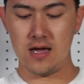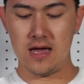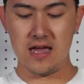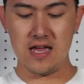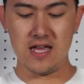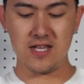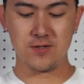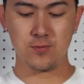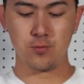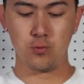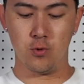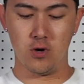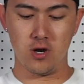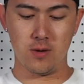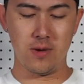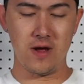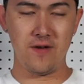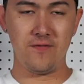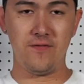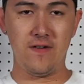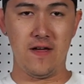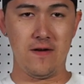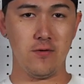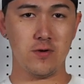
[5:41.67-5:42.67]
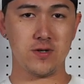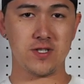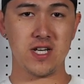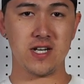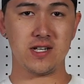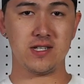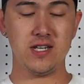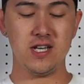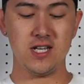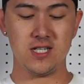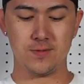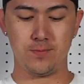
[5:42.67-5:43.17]
It's one of my favorite
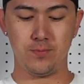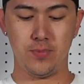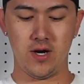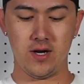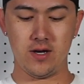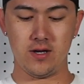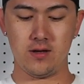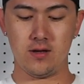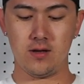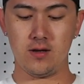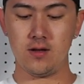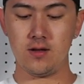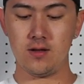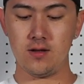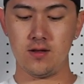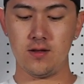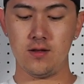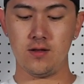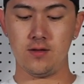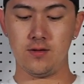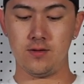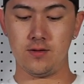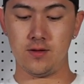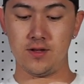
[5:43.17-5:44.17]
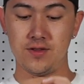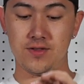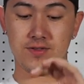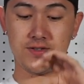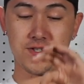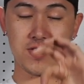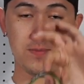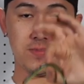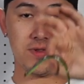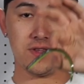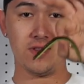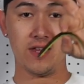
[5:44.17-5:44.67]
techniques, but
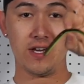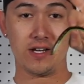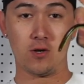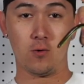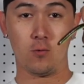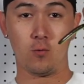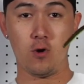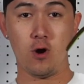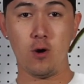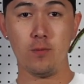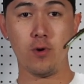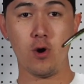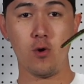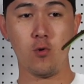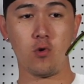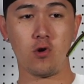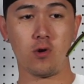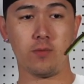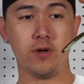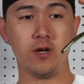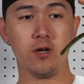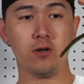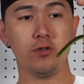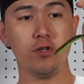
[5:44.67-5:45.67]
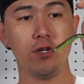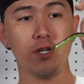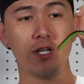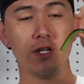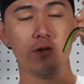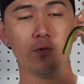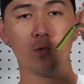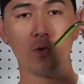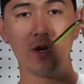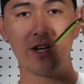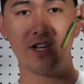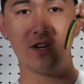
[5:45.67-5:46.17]
something like a robo worm here, you
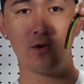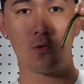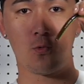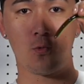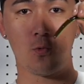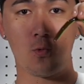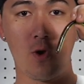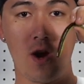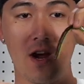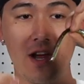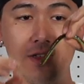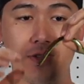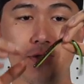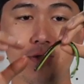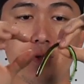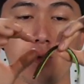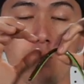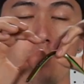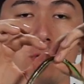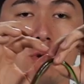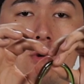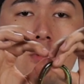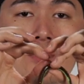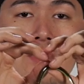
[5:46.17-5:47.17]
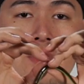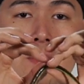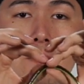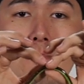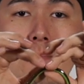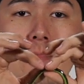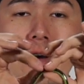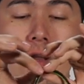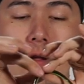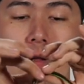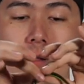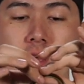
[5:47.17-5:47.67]
can rig it right through the
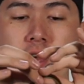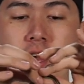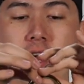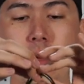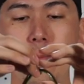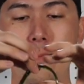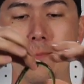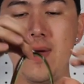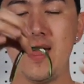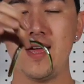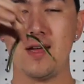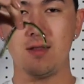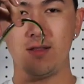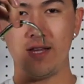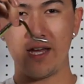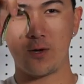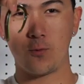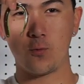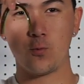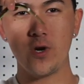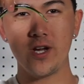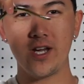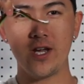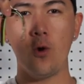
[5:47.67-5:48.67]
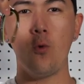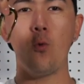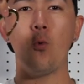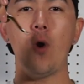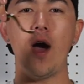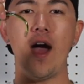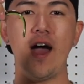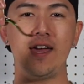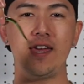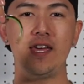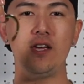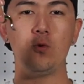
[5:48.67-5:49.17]
middle. Like rig it
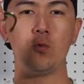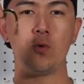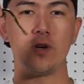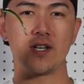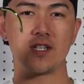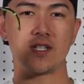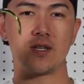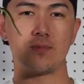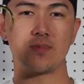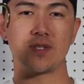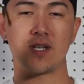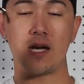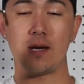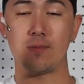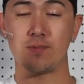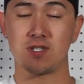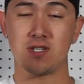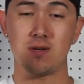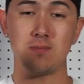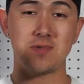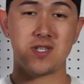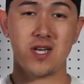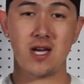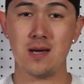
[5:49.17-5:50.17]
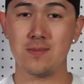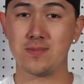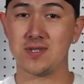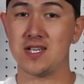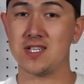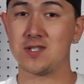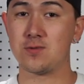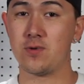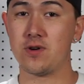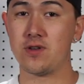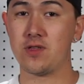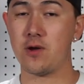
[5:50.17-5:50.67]
wacky rig sometimes. Sometimes
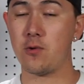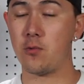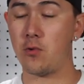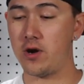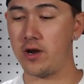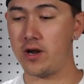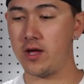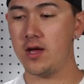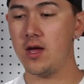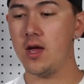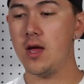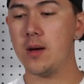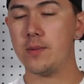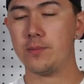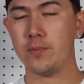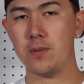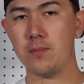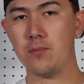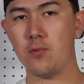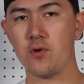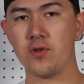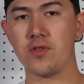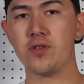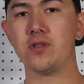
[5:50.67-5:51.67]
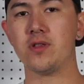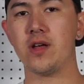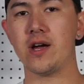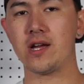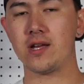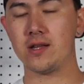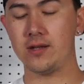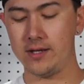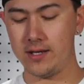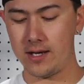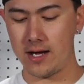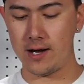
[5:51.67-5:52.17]
that's the way they want it, but more than
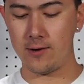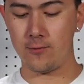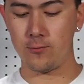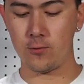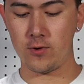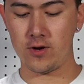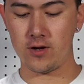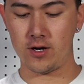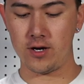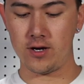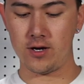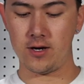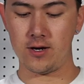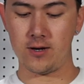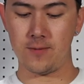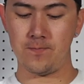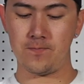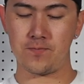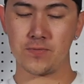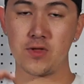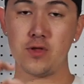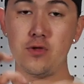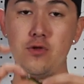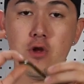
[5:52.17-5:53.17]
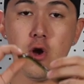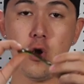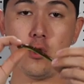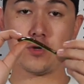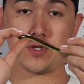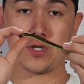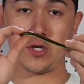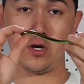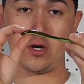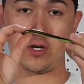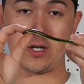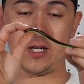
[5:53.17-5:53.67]
likely I
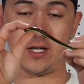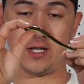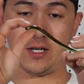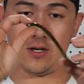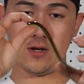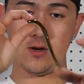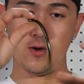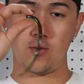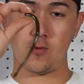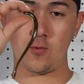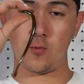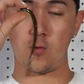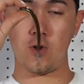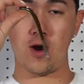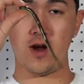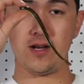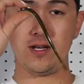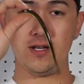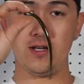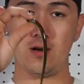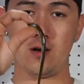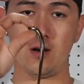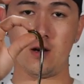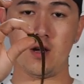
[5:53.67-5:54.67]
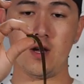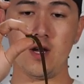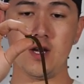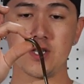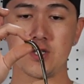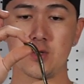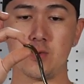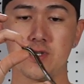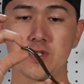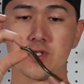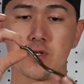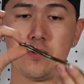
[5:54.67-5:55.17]
nose hook it right here.
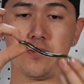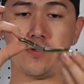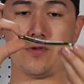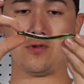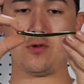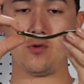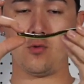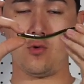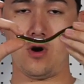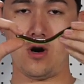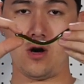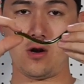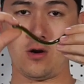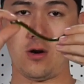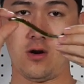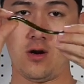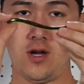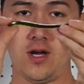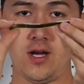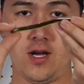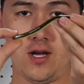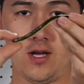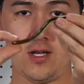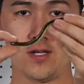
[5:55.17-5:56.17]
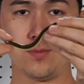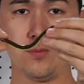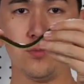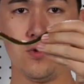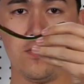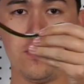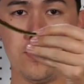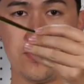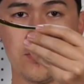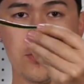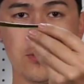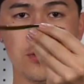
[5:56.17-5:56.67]
So when it's going through the water, it's
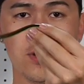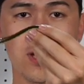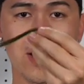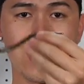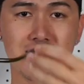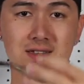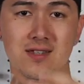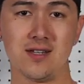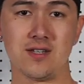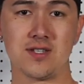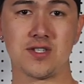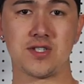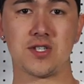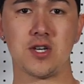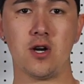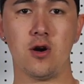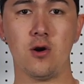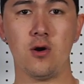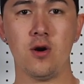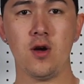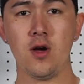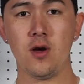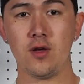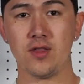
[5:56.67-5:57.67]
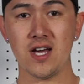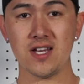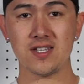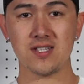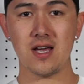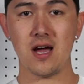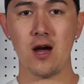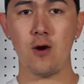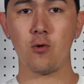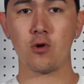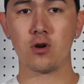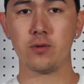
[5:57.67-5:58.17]
moving through like this. So that's
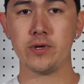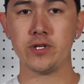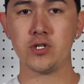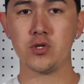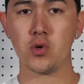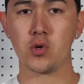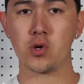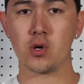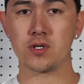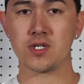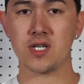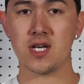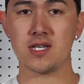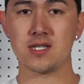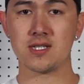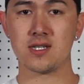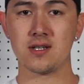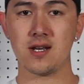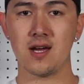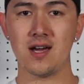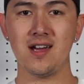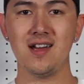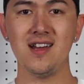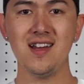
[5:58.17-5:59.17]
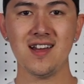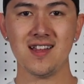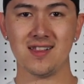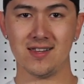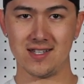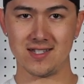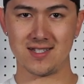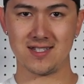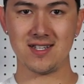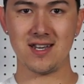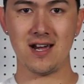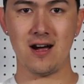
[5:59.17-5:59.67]
how we're gonna be doing our test today.
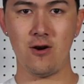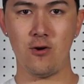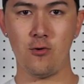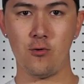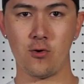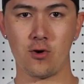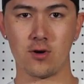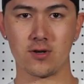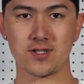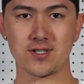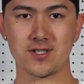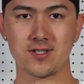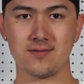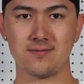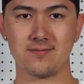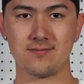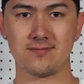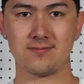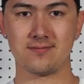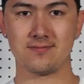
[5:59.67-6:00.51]
Let's see how it works.